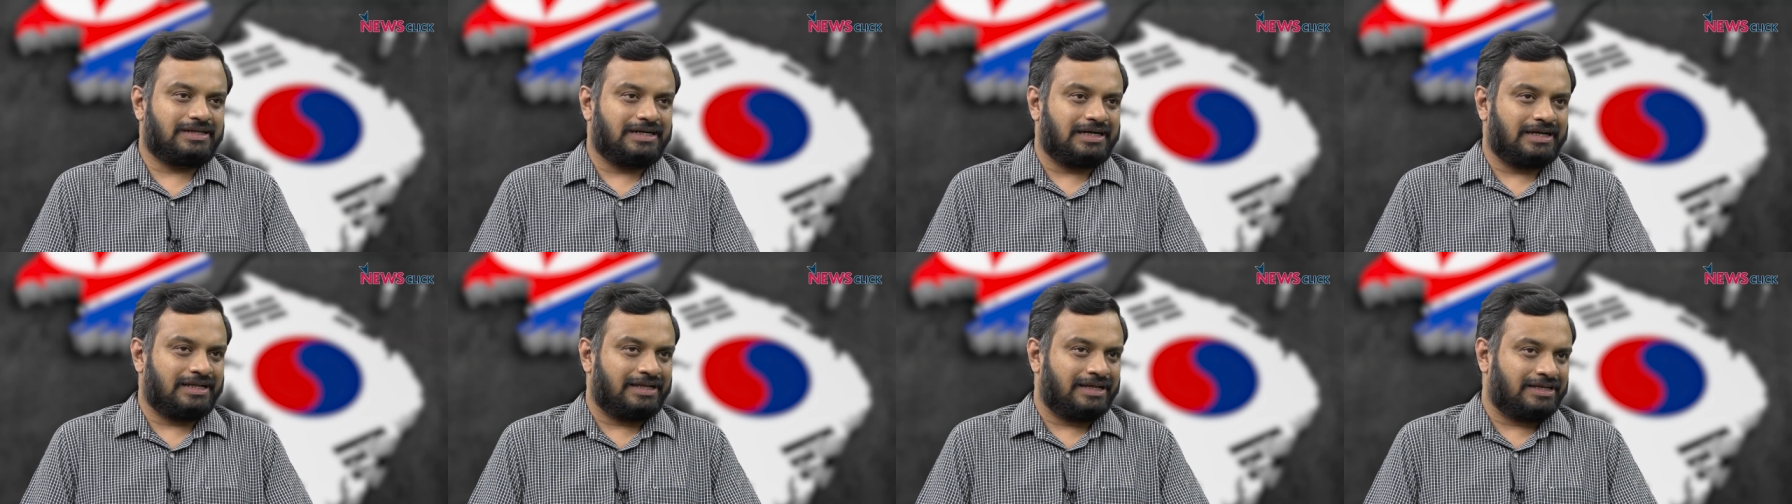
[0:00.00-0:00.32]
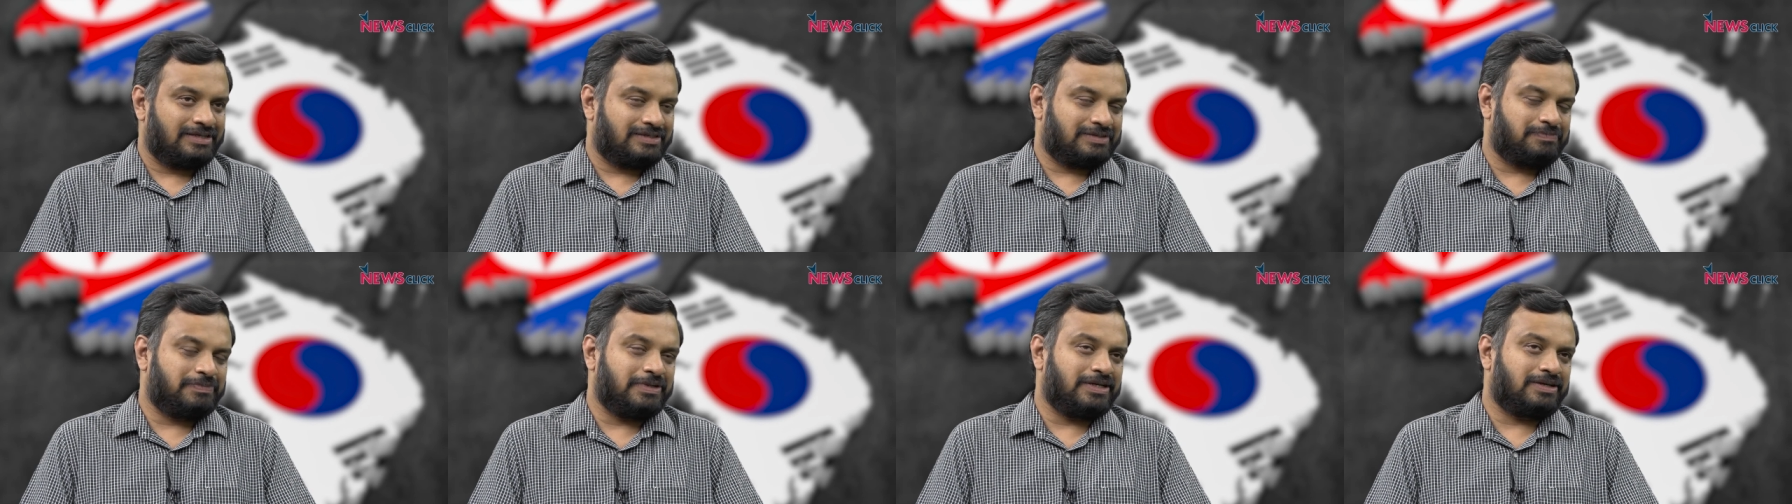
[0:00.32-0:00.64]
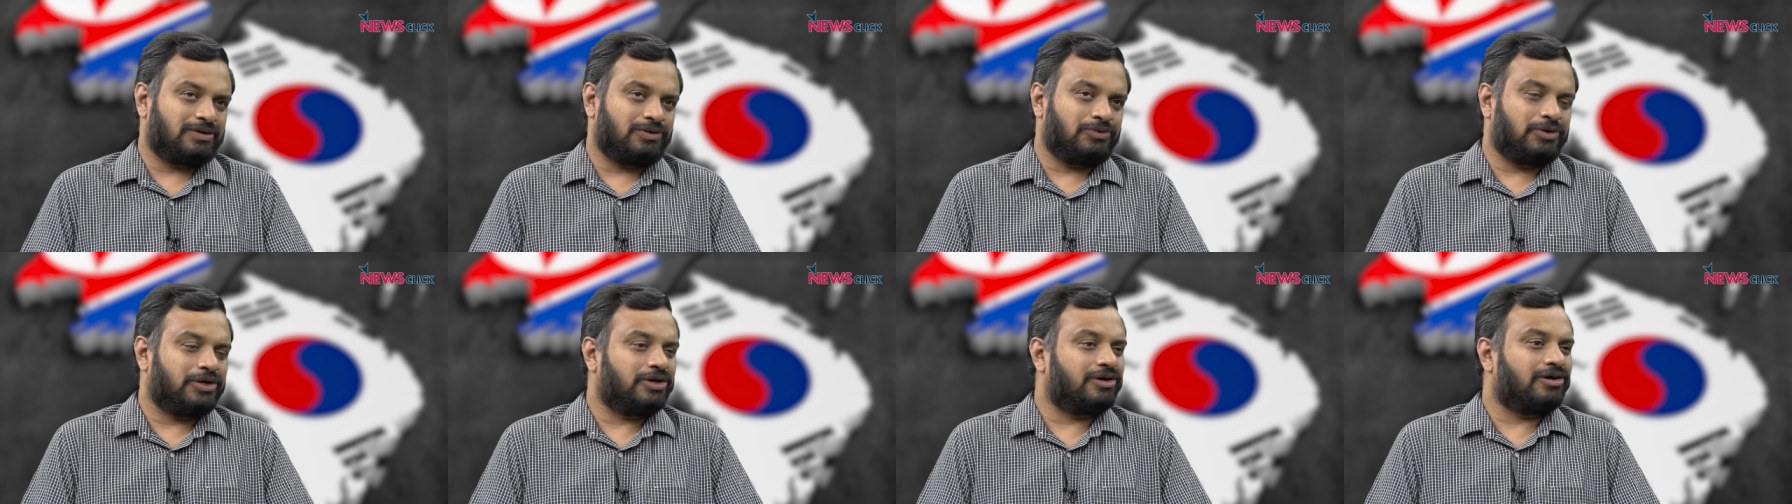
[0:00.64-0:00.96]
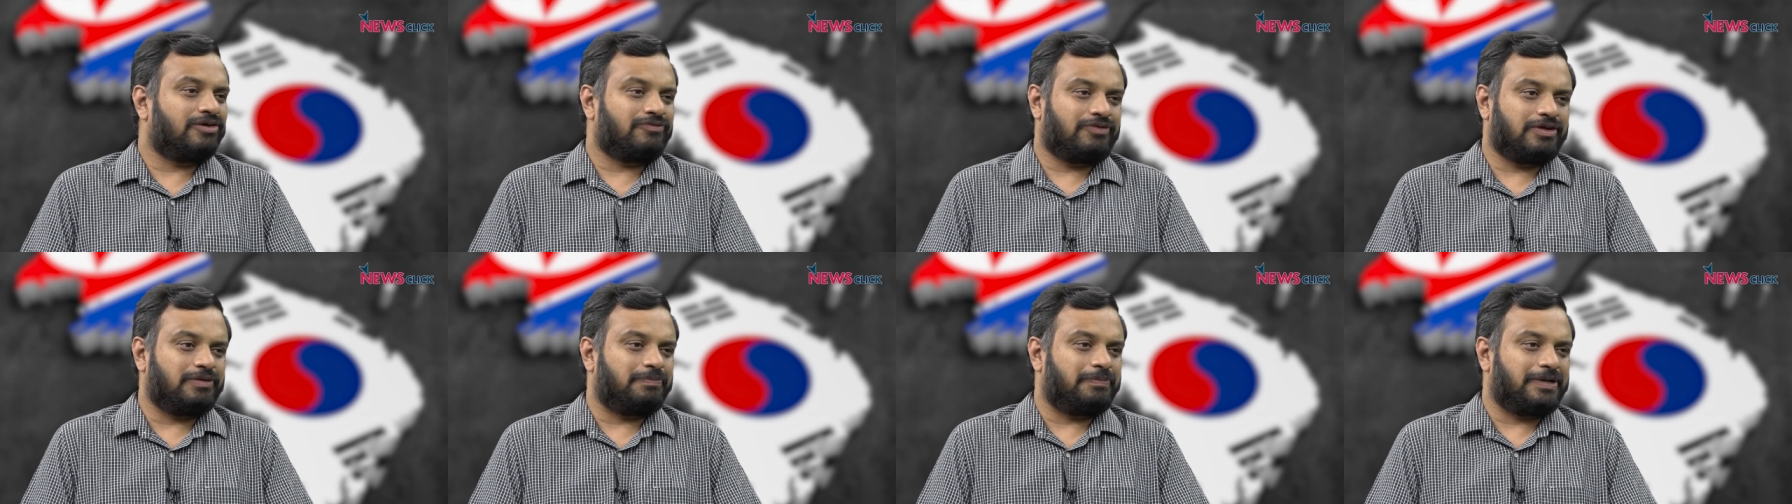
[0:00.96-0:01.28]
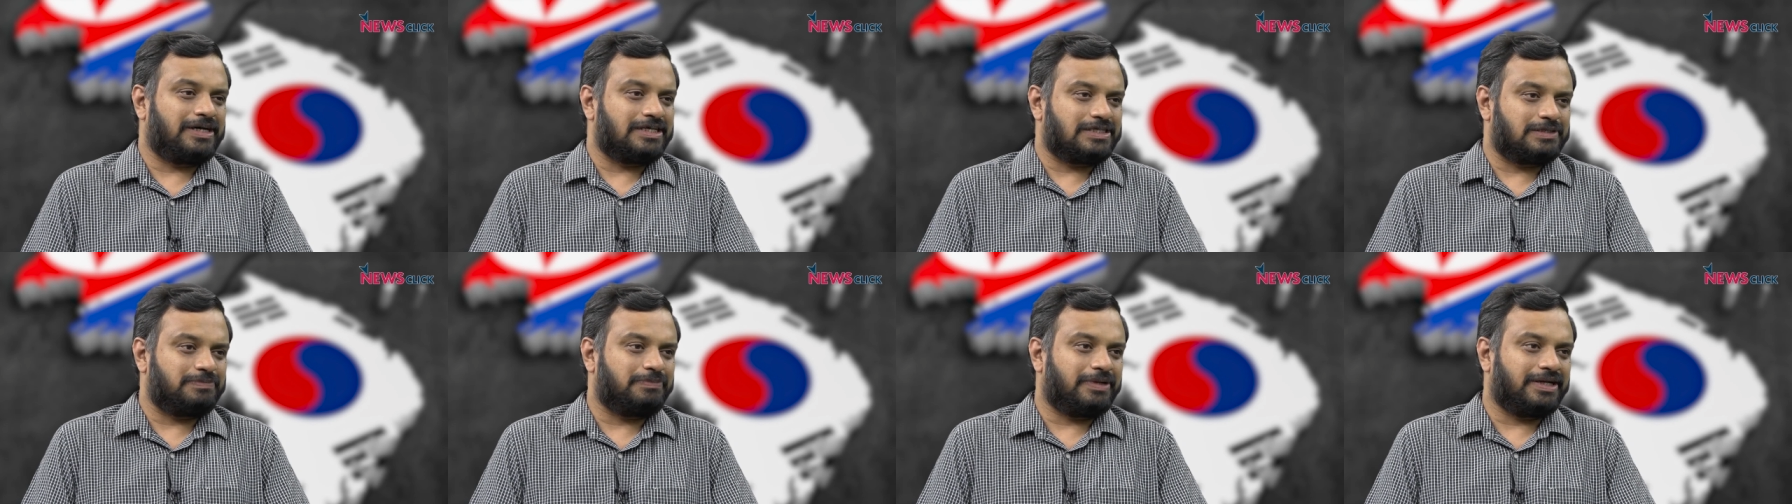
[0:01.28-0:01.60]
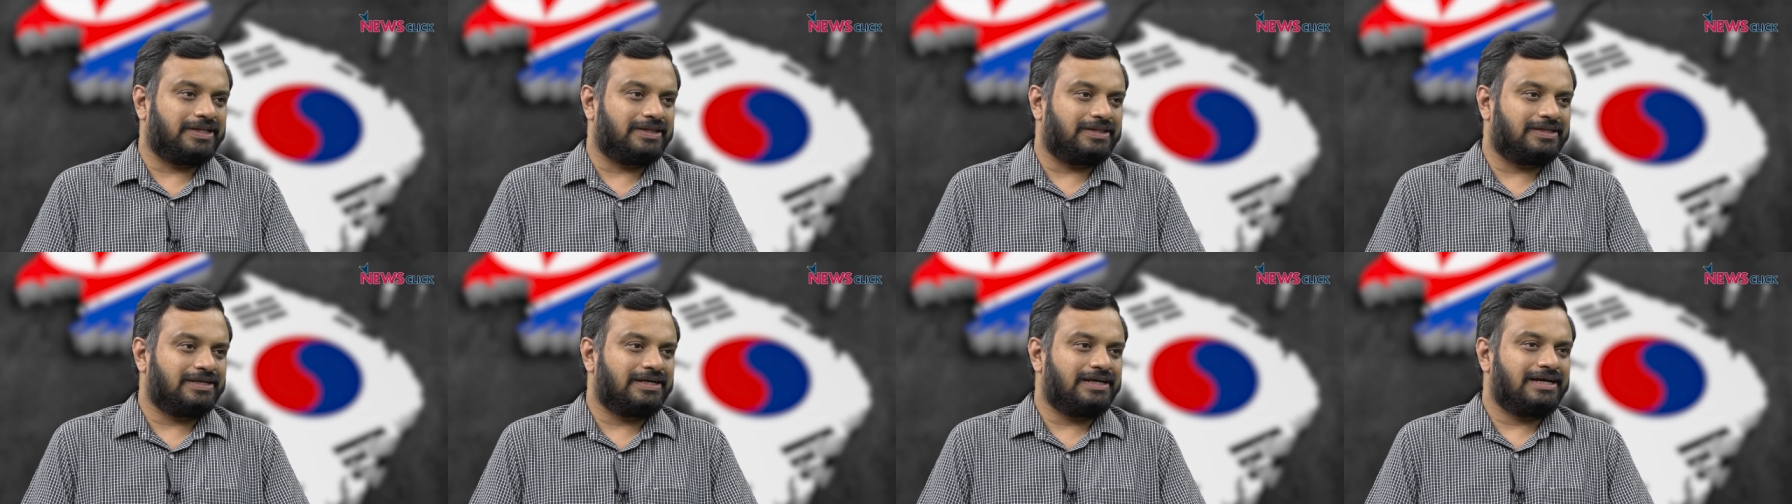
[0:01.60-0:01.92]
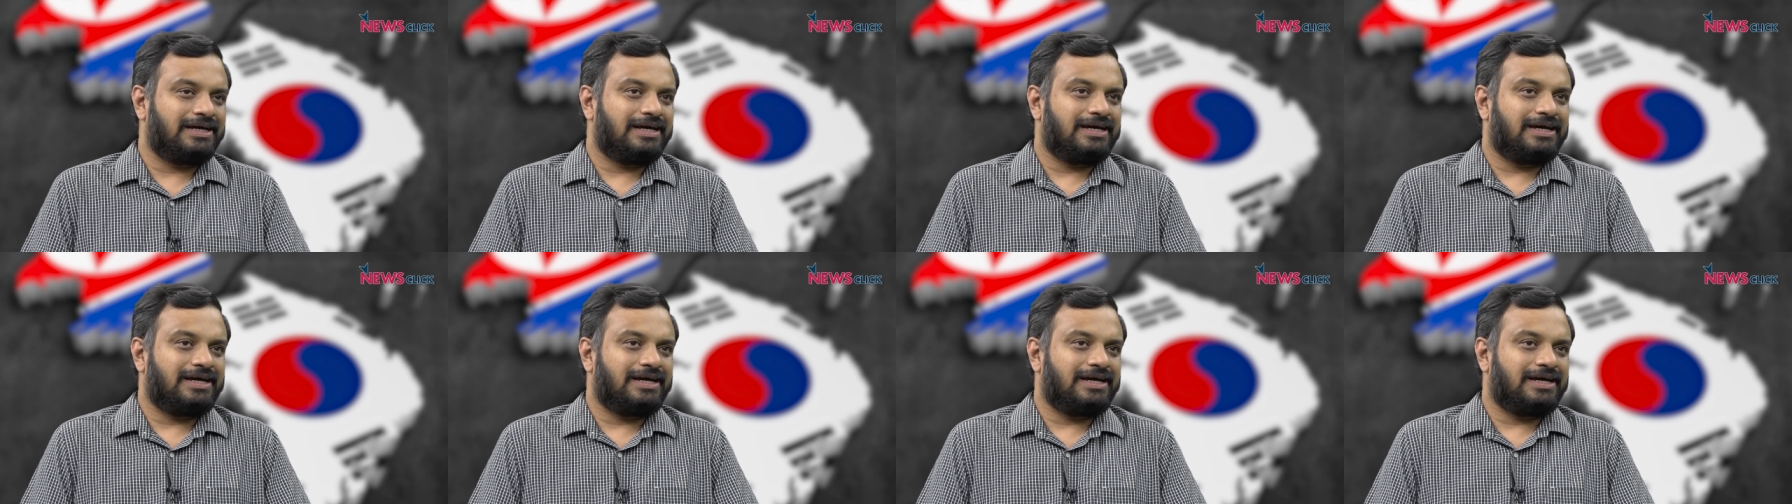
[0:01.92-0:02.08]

that has been going on for the past month,